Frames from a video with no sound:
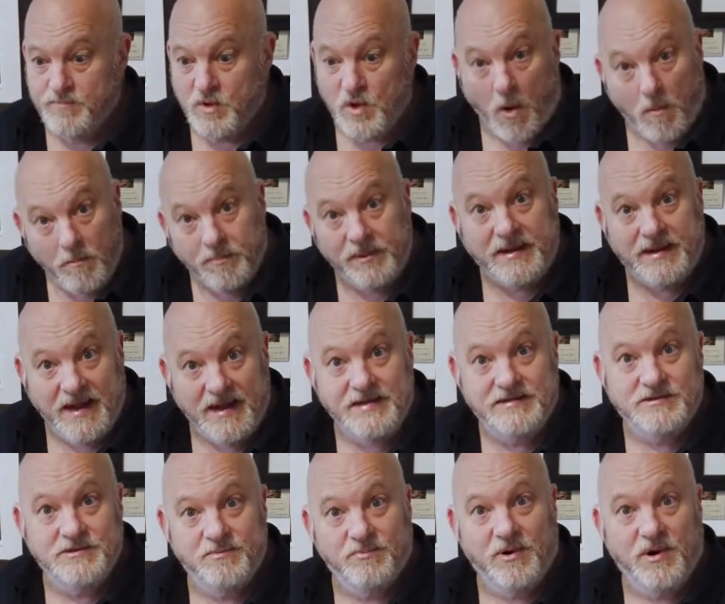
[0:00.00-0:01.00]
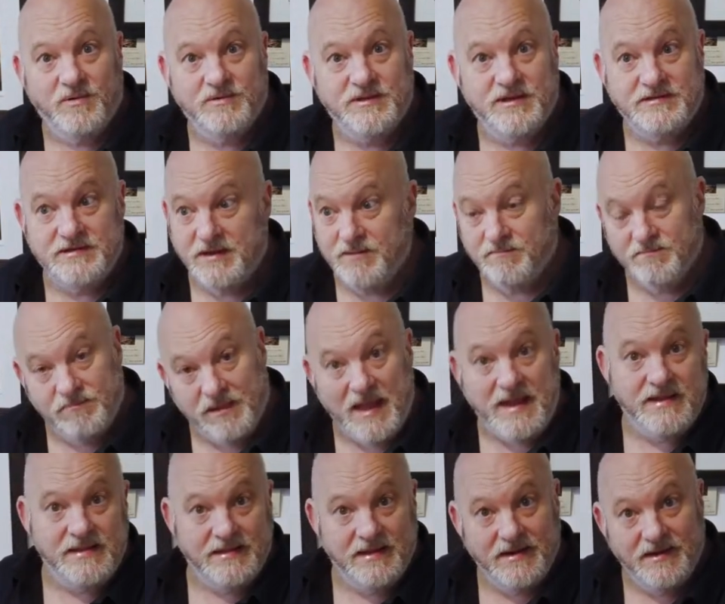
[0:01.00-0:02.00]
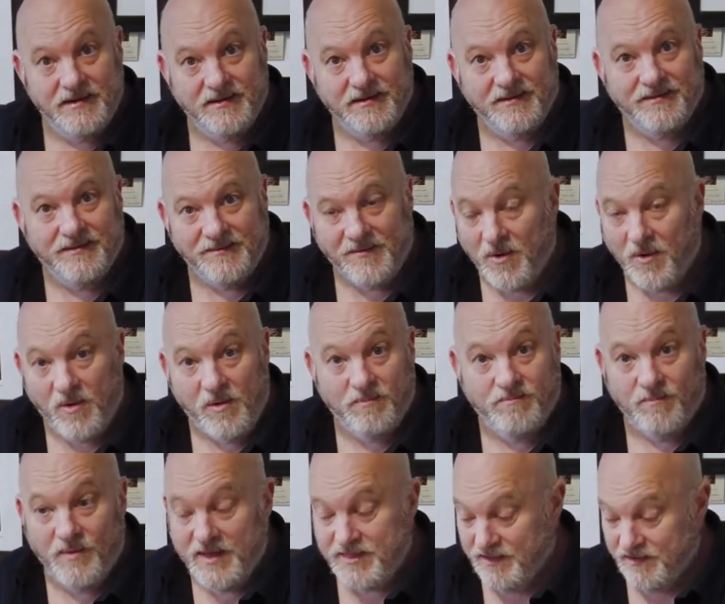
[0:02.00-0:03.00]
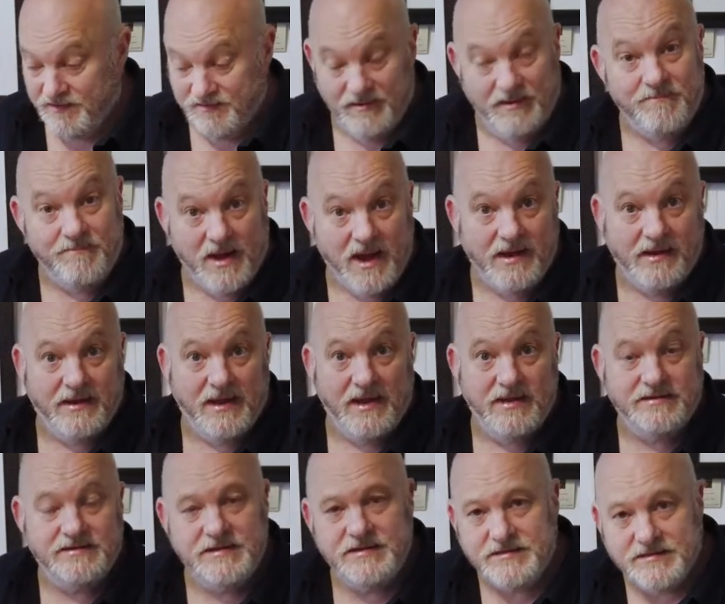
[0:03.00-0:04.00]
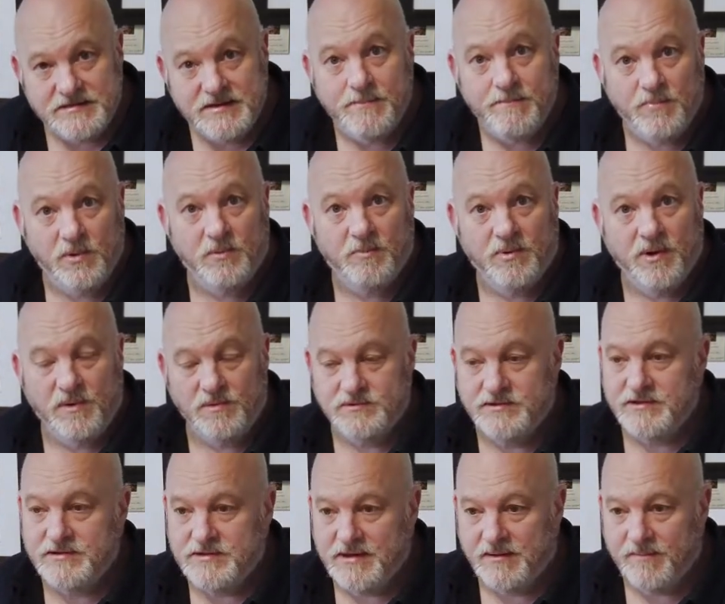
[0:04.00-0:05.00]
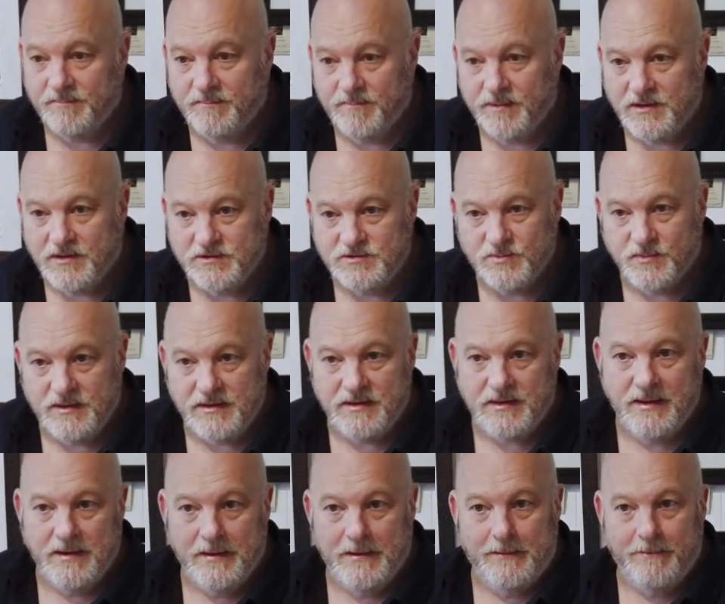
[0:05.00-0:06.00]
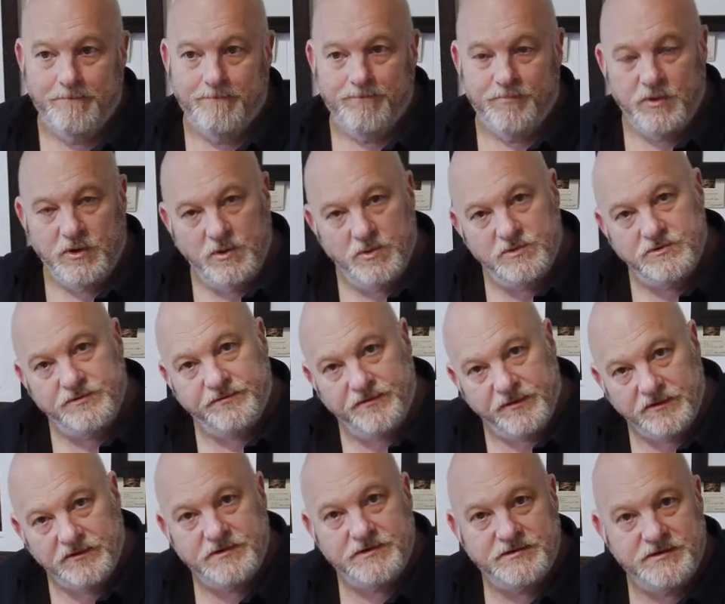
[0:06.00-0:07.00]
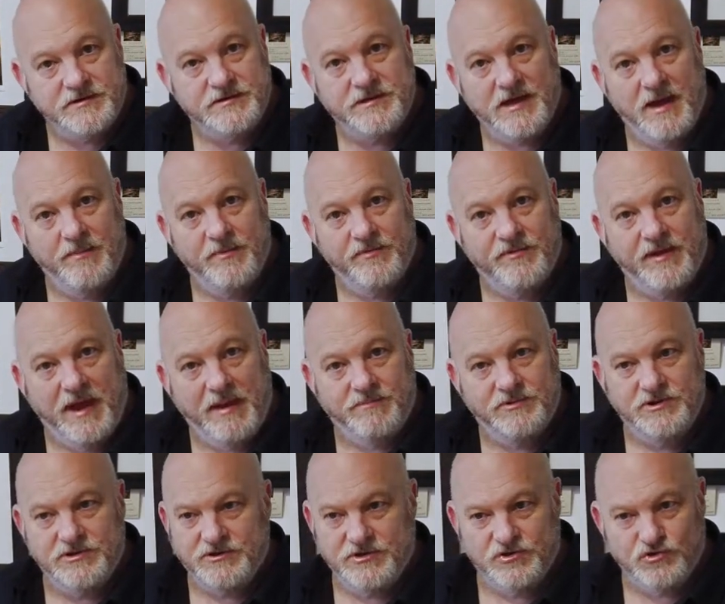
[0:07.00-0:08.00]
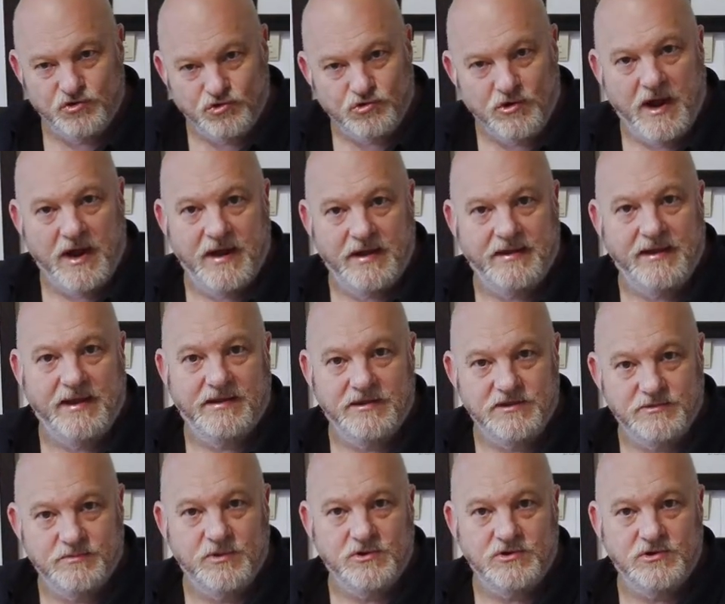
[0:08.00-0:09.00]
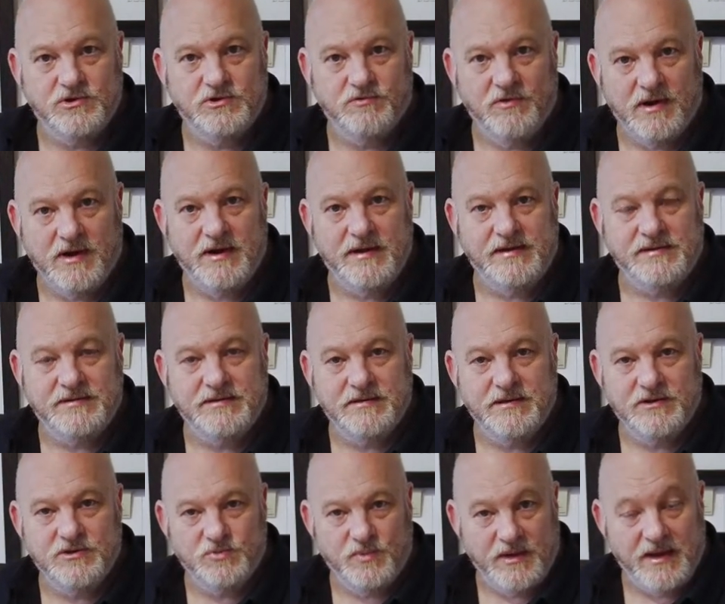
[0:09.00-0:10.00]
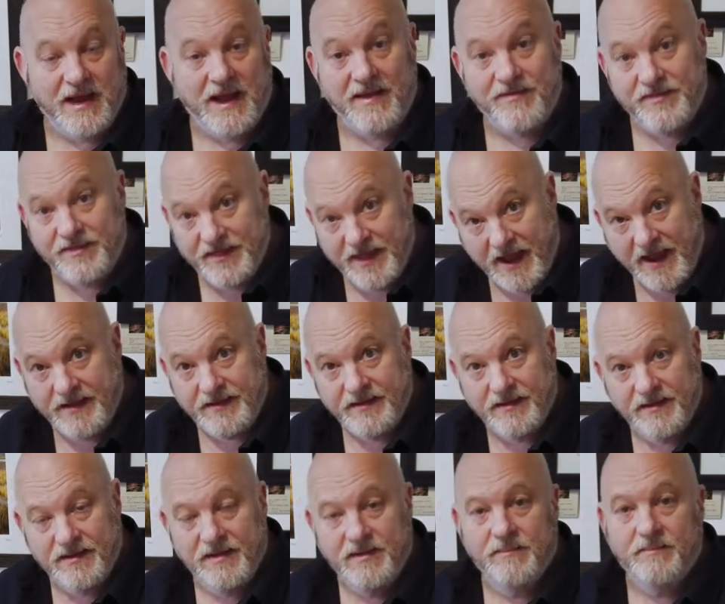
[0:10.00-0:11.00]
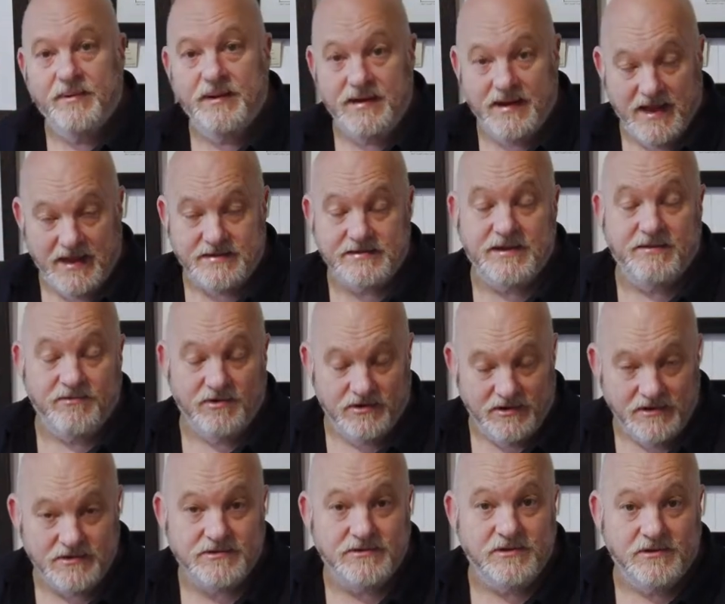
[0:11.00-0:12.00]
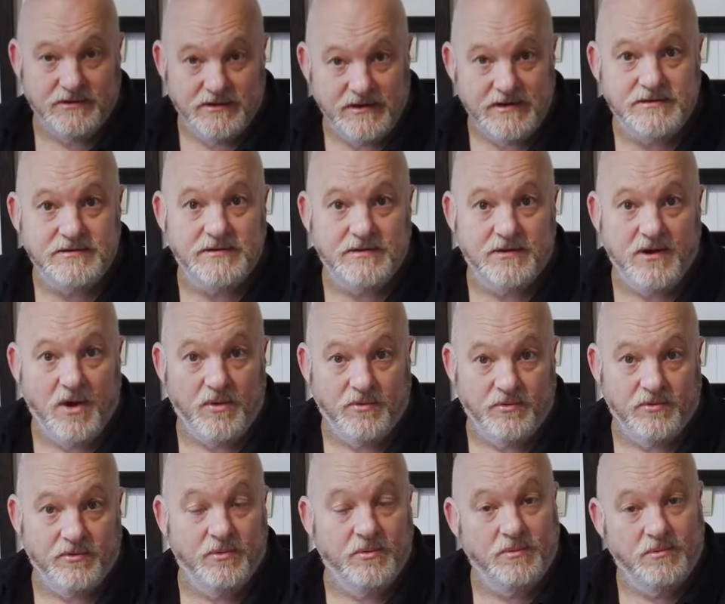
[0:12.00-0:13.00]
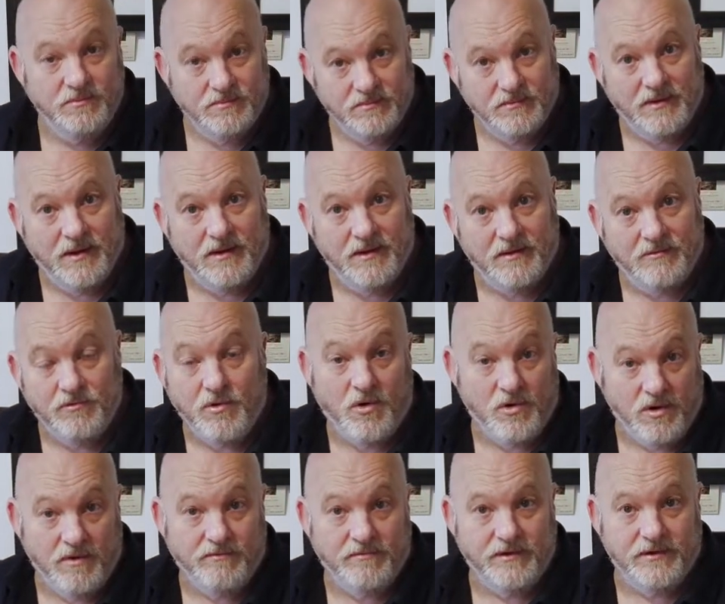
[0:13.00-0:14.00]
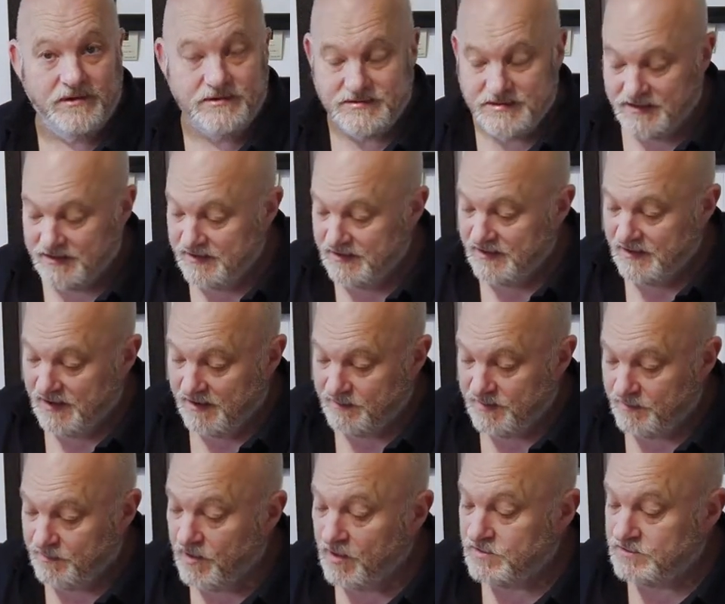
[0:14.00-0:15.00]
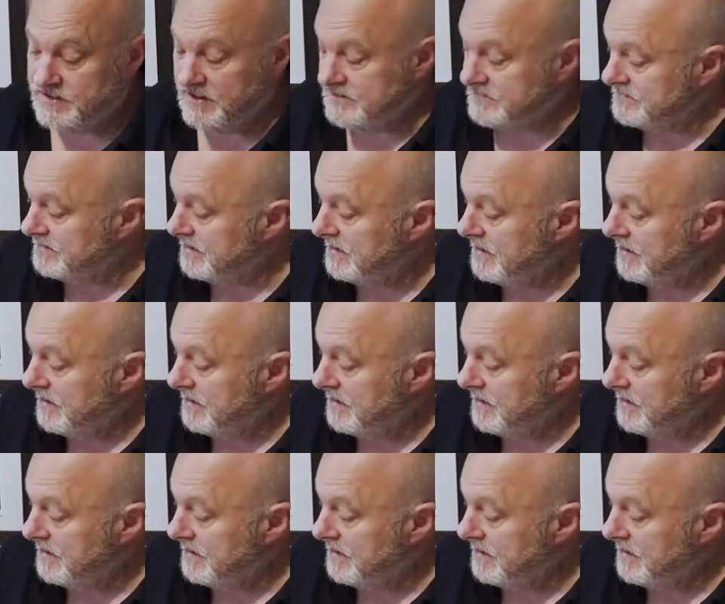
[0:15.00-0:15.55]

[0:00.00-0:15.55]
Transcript: complicated processing, blending, or whether in my case it's simple processing because we use filters at time of capture to try and get as much right as we can then. But yes, everything still needs to go through a raw converter and be processed.